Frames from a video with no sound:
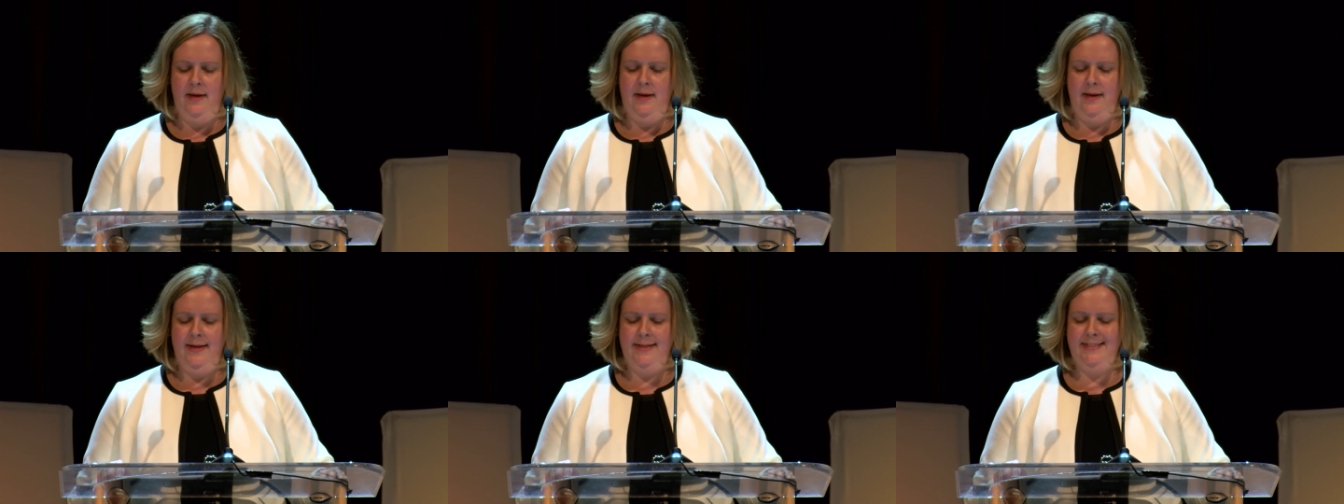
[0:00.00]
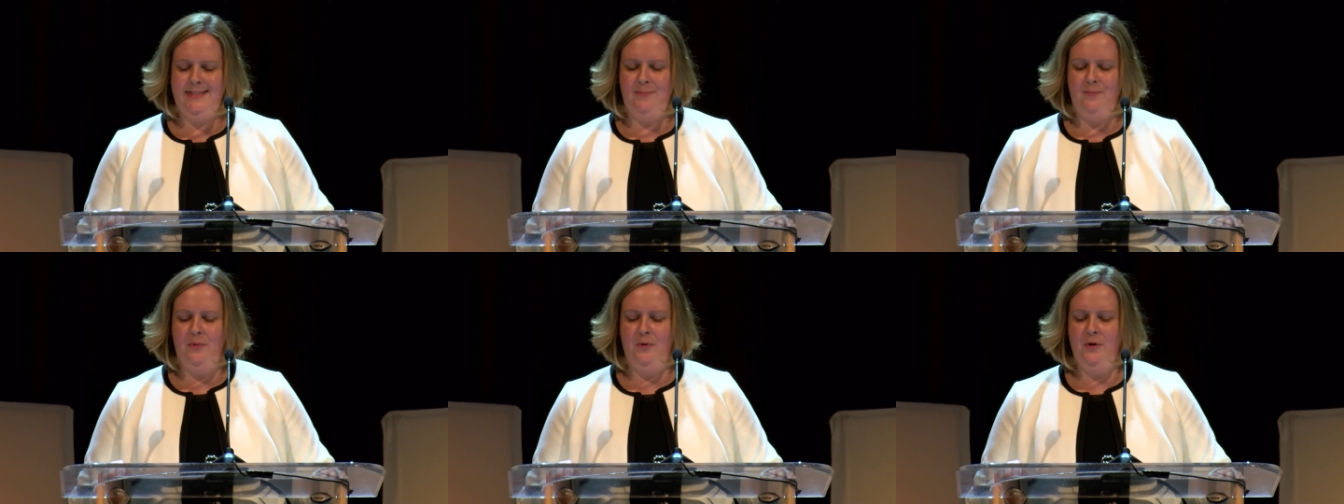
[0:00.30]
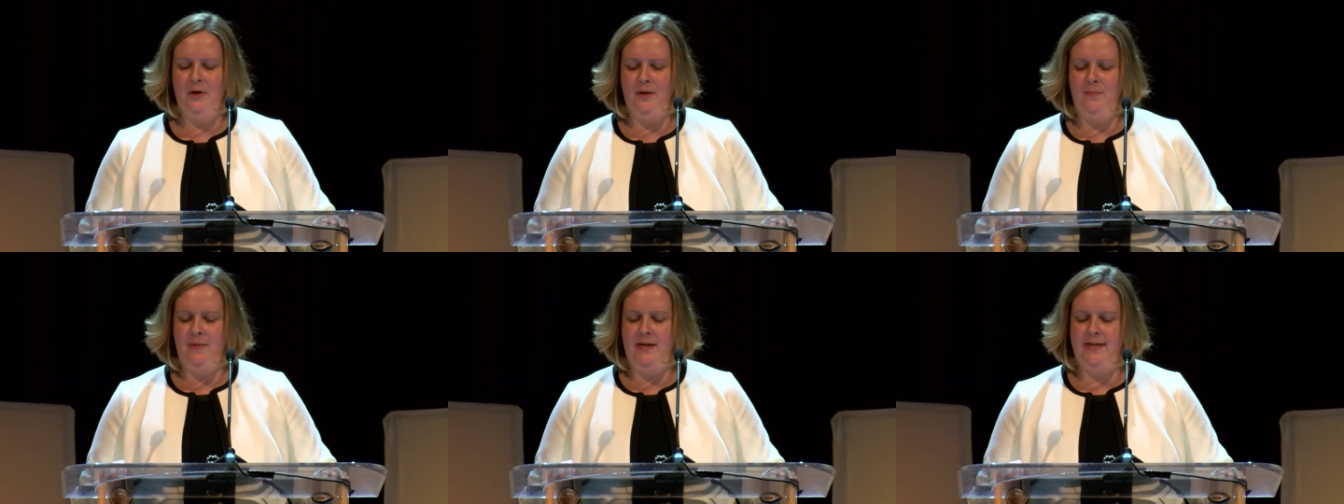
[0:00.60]
It's
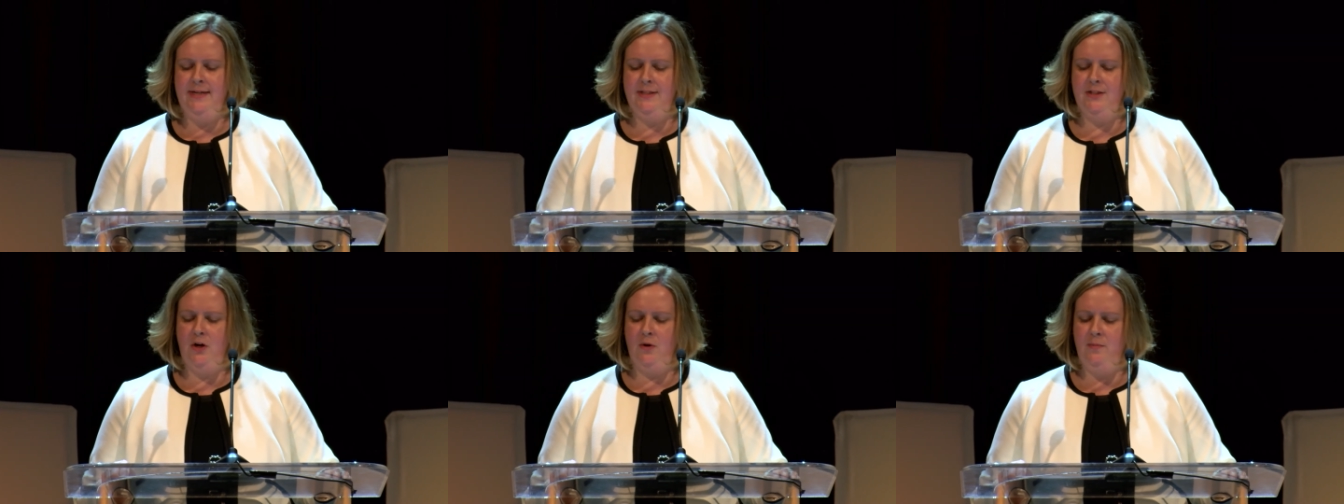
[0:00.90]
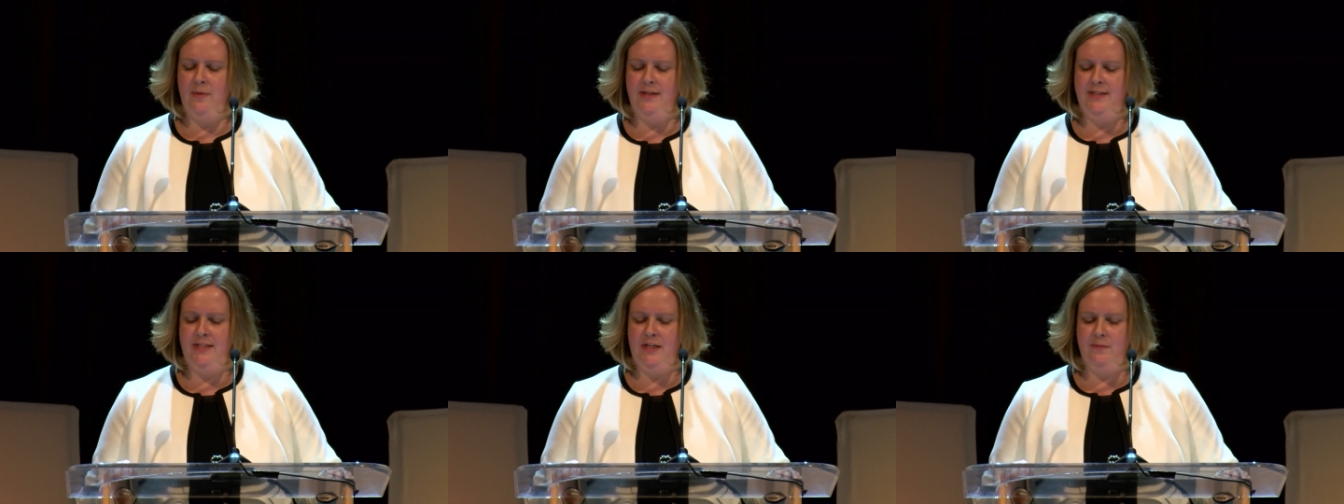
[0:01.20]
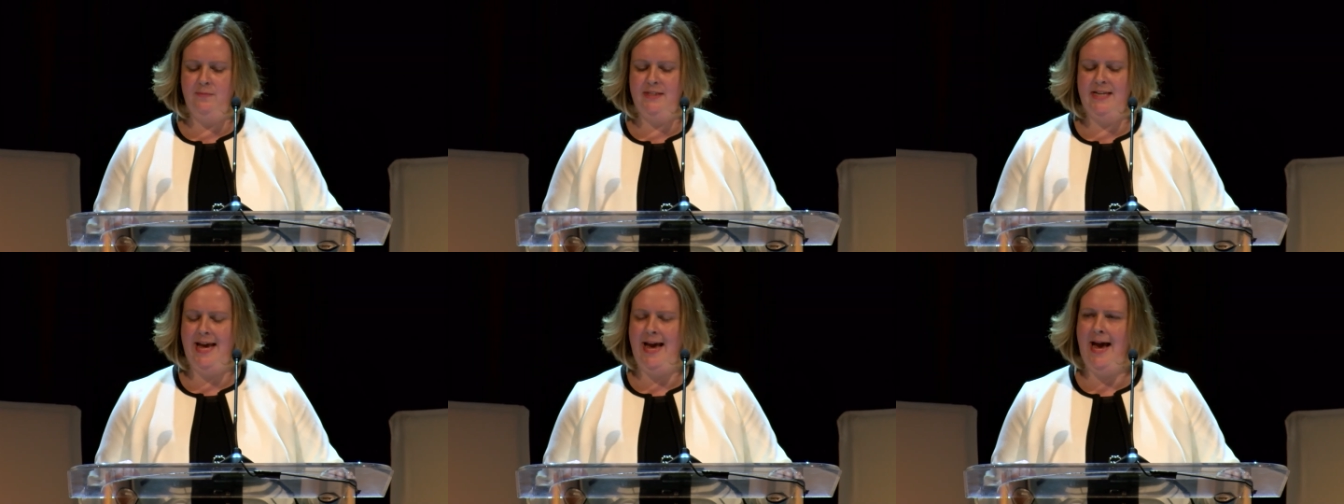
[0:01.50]
important because our
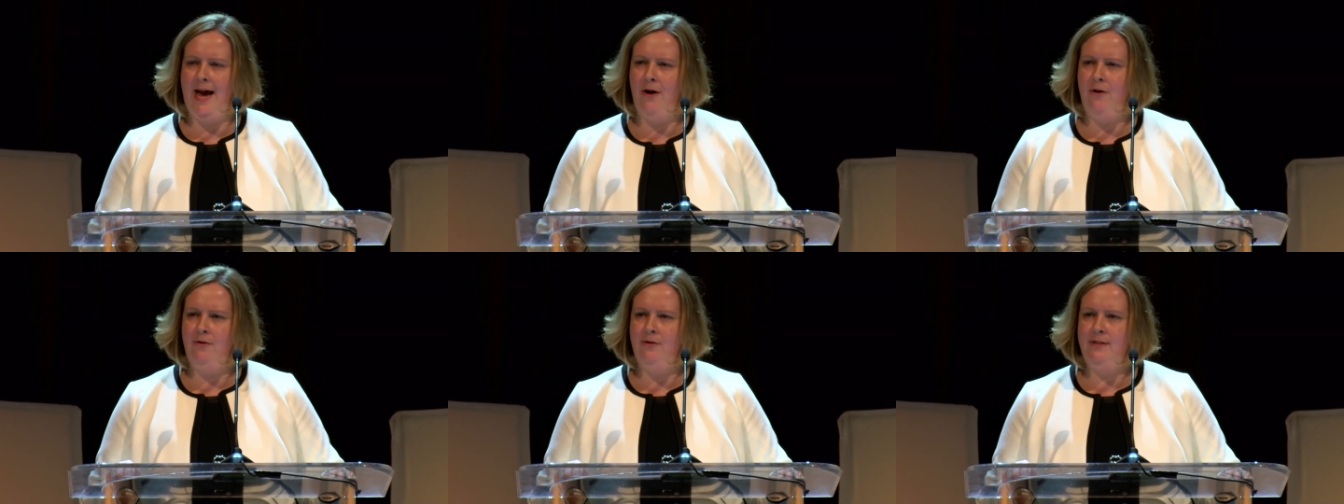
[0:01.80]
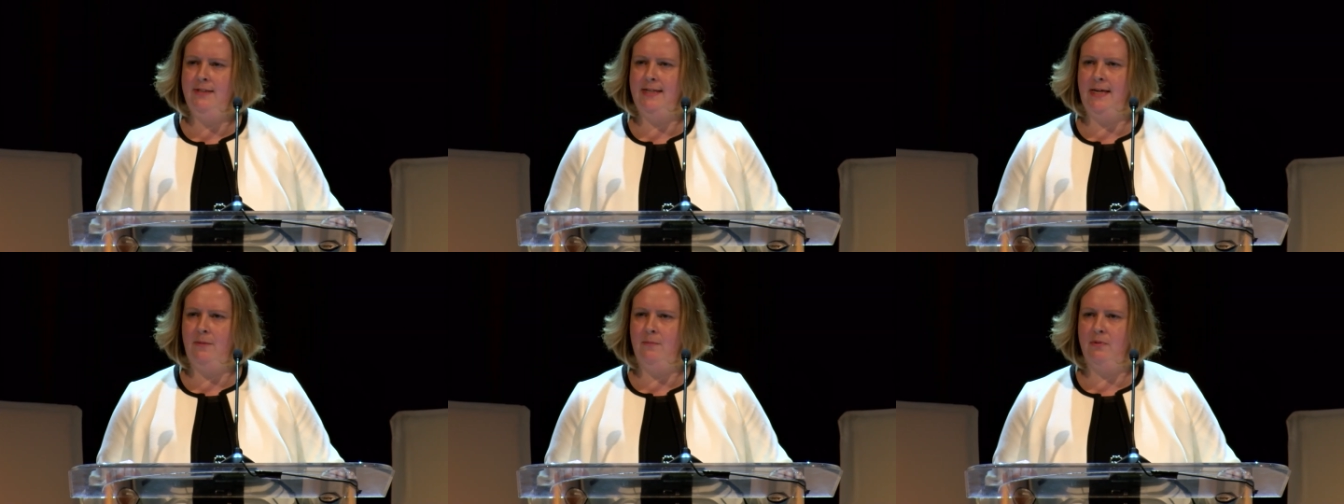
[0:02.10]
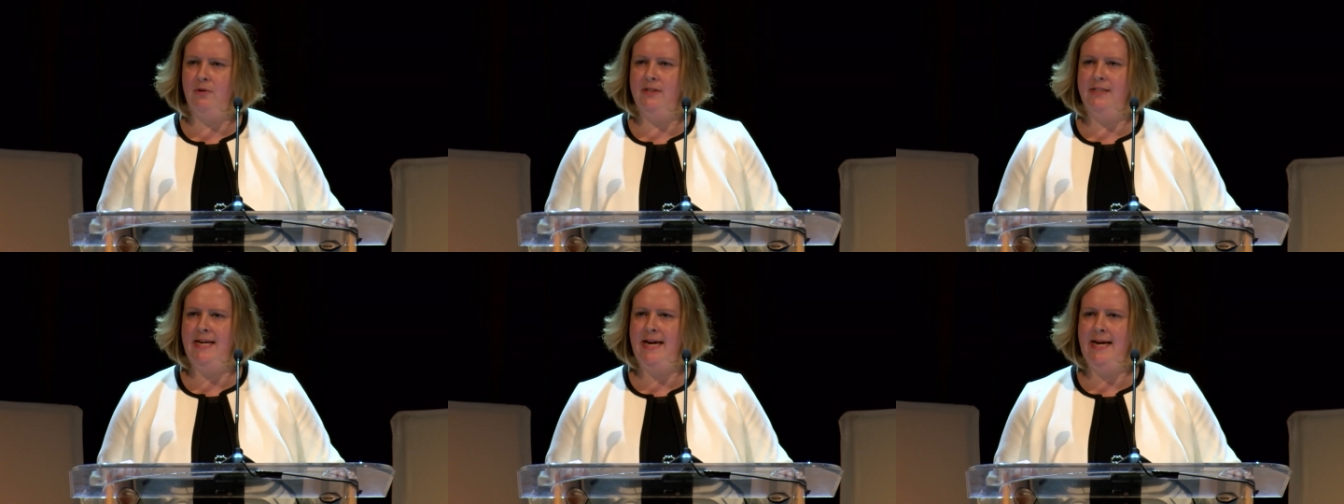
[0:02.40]
museums house and
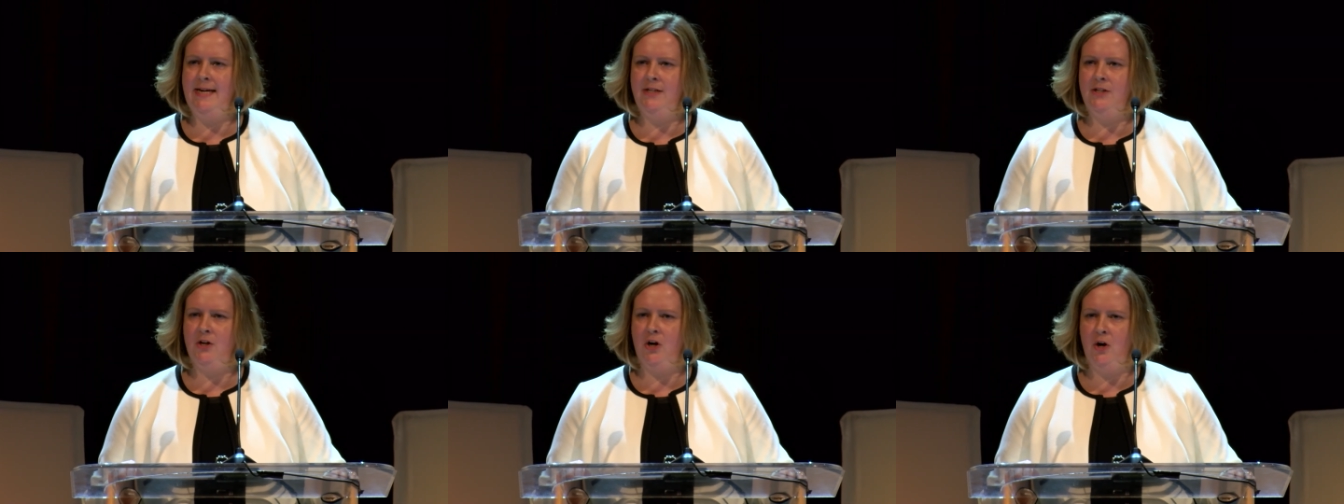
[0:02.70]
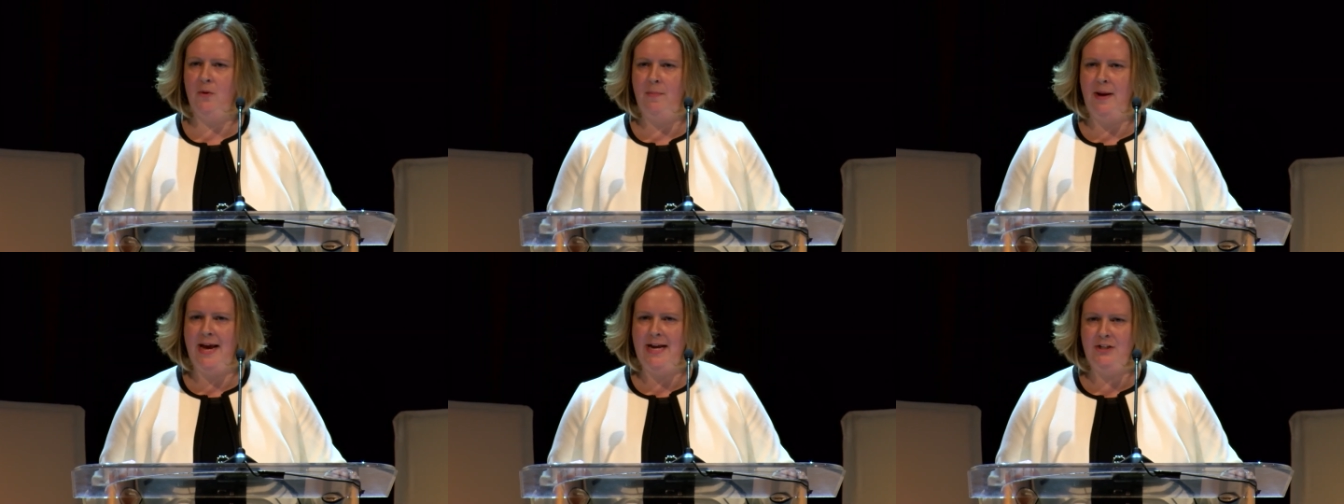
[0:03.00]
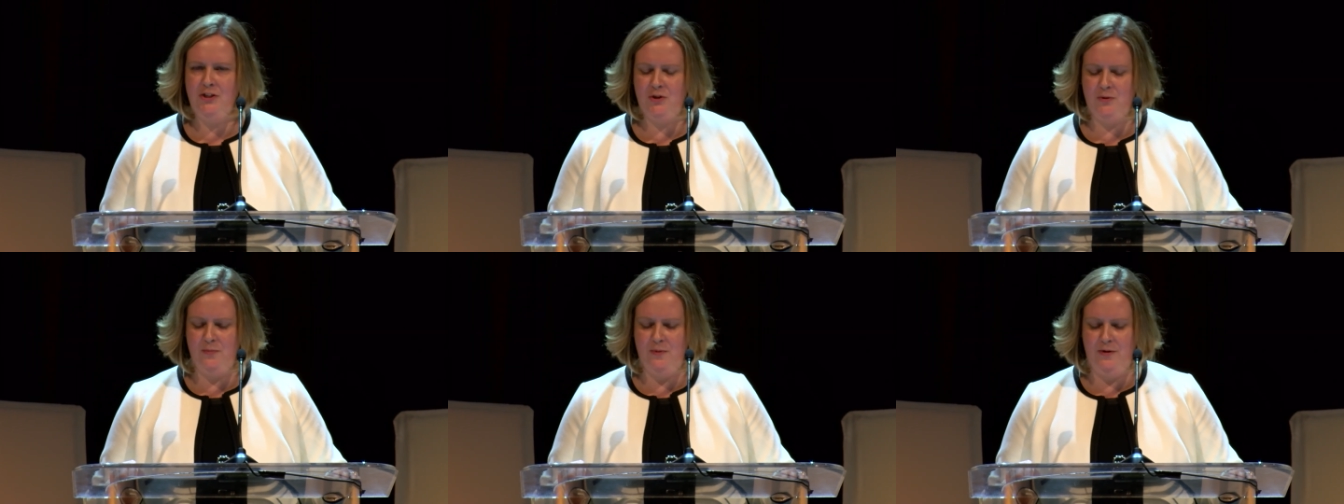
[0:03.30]
protect our
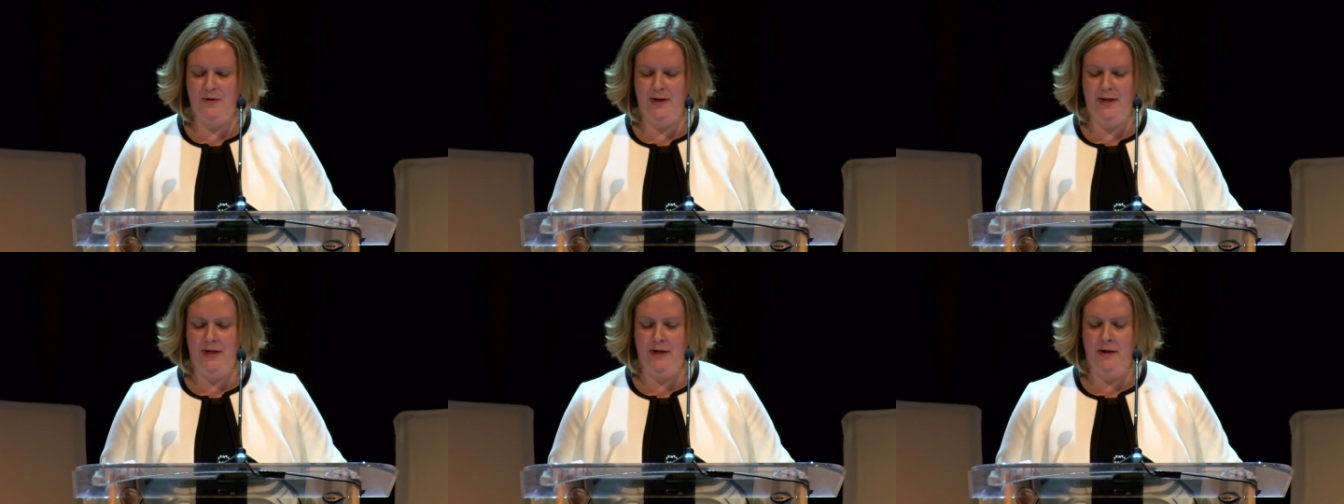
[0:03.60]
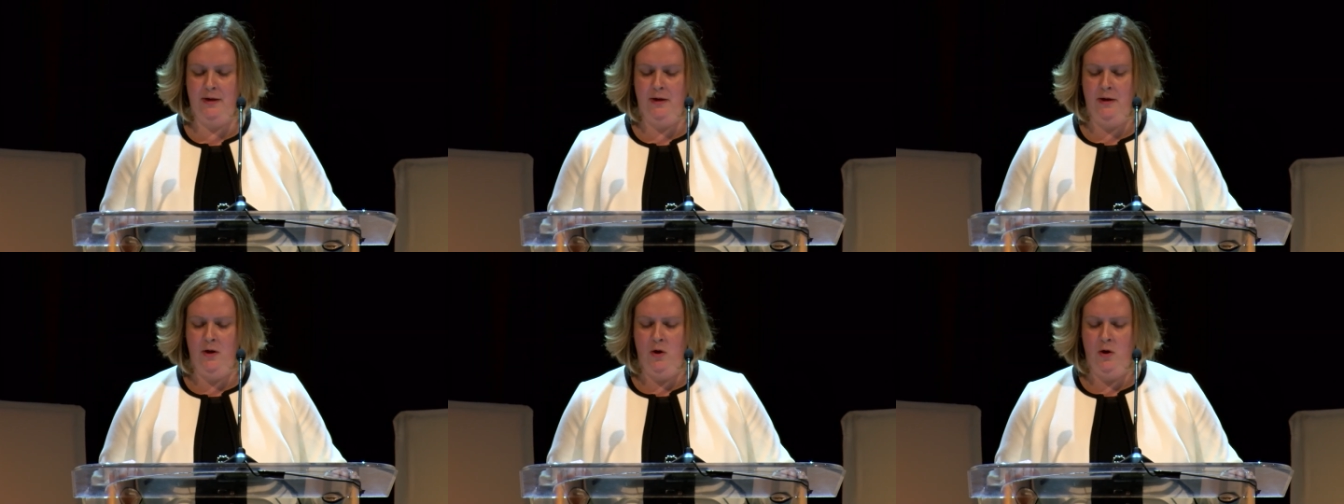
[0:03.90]
patrimony,